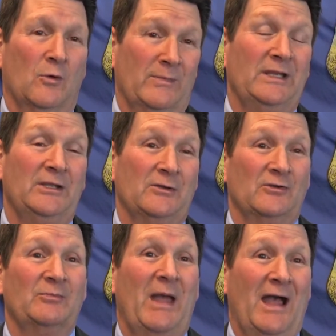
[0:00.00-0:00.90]
many
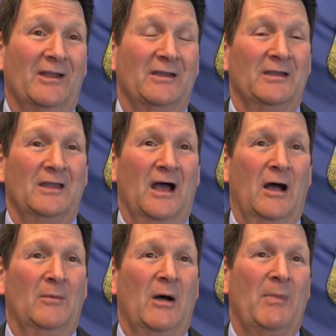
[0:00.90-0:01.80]
years back,
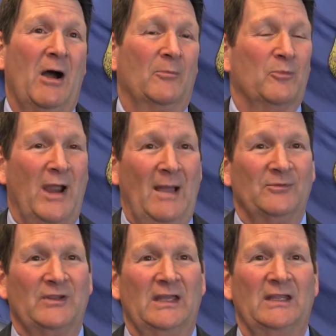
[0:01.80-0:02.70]
about
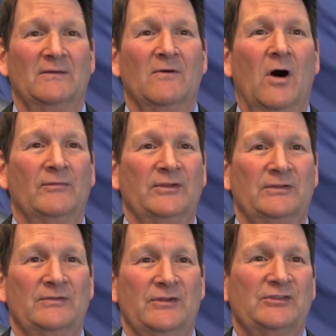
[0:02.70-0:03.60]
perhaps getting involved
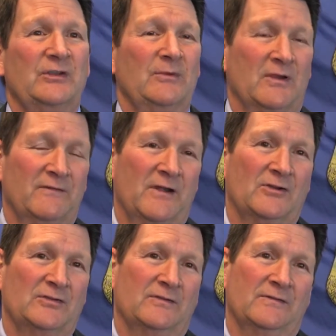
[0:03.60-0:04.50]
in the civic
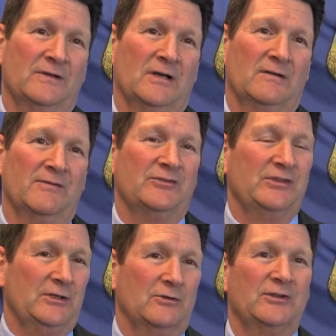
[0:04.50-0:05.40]
affairs of the
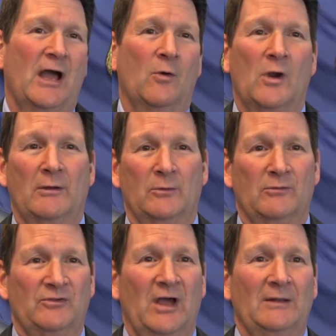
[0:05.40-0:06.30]
city or town where I would
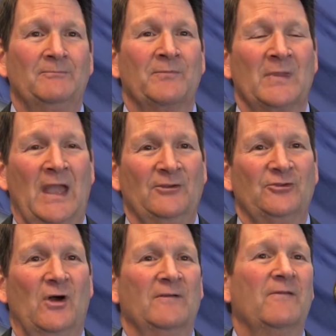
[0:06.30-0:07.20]
reside, and
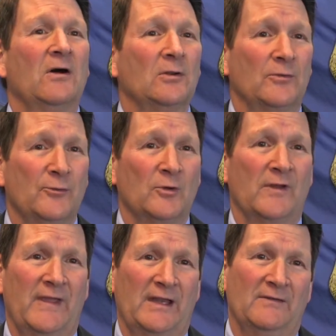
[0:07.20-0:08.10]
so I followed through
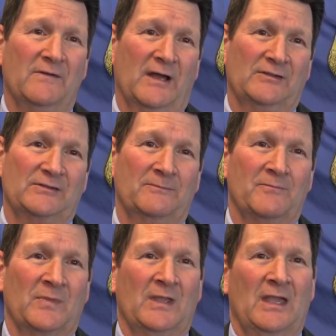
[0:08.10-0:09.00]
on that advice.
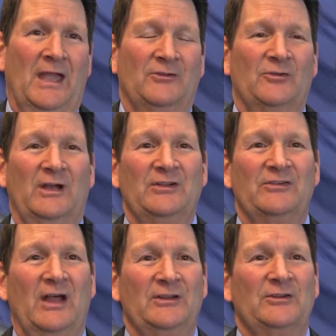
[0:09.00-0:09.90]
And so I
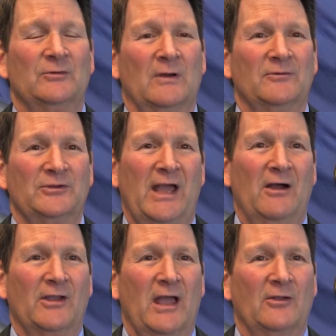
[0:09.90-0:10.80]
decided to run for
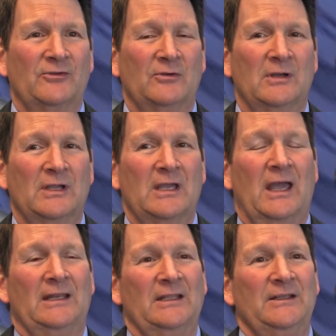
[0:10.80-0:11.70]
town council.
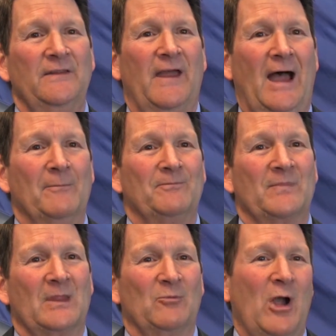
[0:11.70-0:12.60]
And I did that
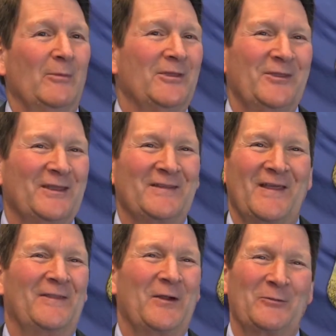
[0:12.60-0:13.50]
probably thinking
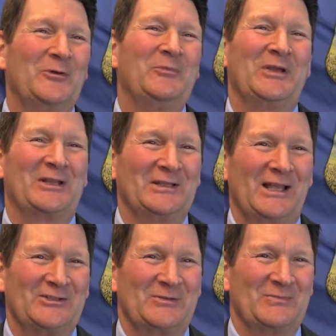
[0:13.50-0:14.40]
that there would be an
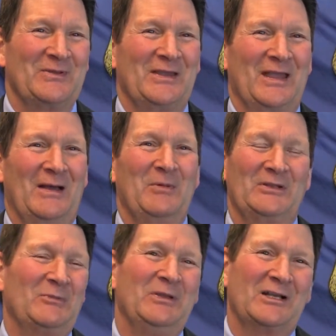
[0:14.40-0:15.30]
election,
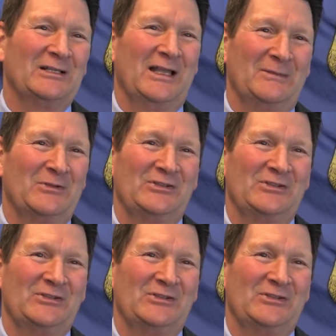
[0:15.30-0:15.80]
but to be acclaimed